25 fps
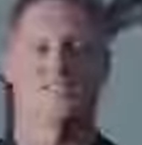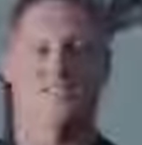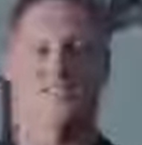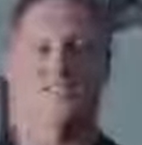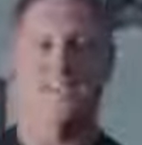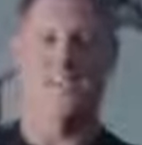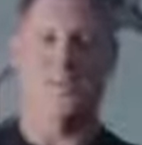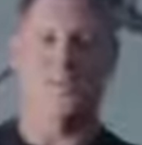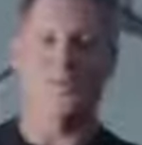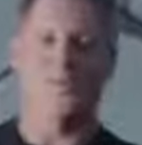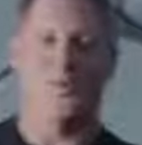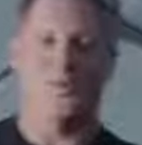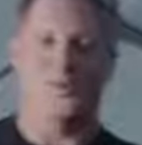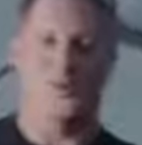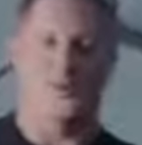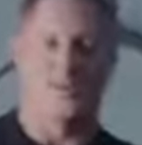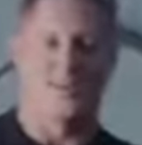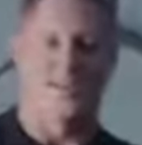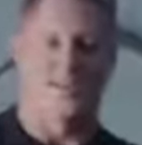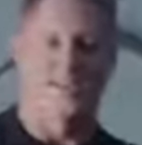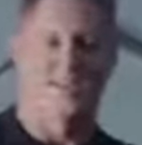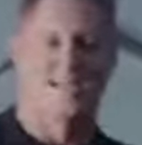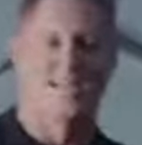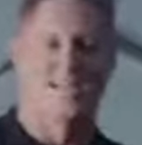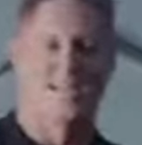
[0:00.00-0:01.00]
catwalk
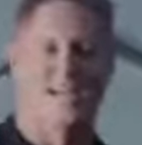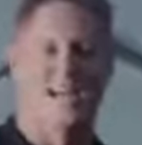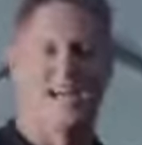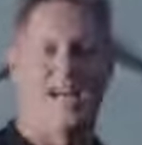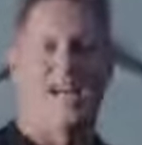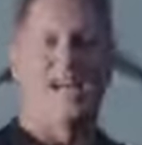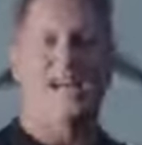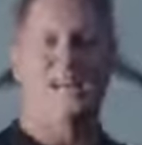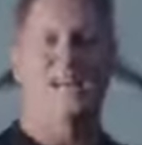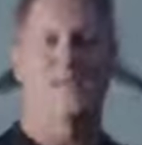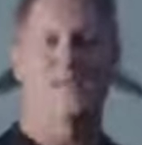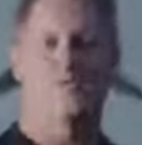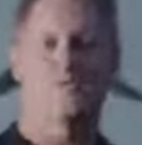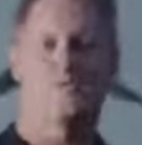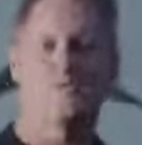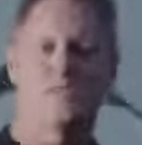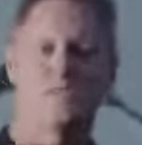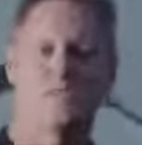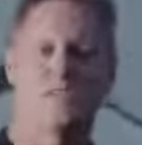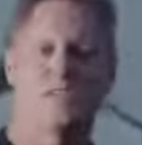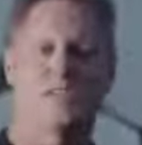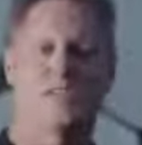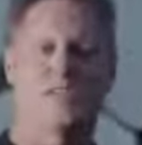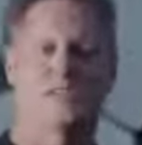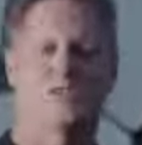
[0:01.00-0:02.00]
line, and it
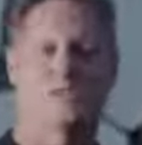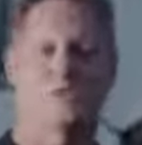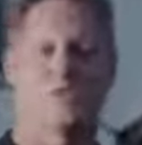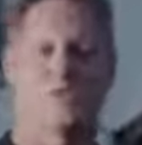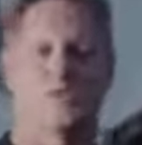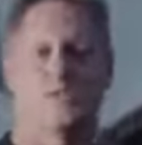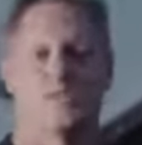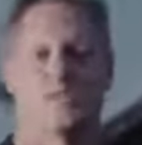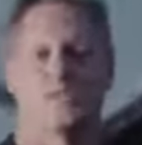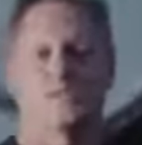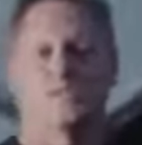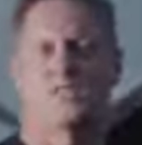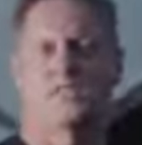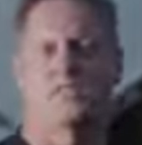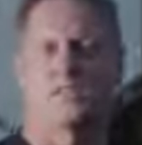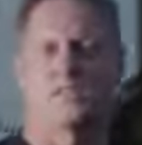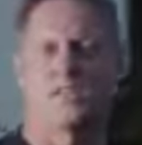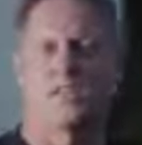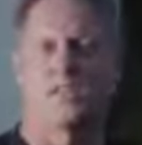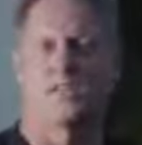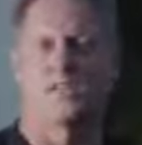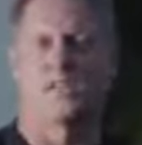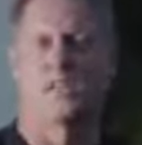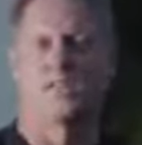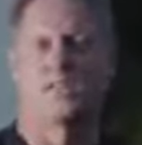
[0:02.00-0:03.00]
really structures the
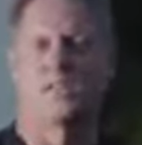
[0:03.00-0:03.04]
car.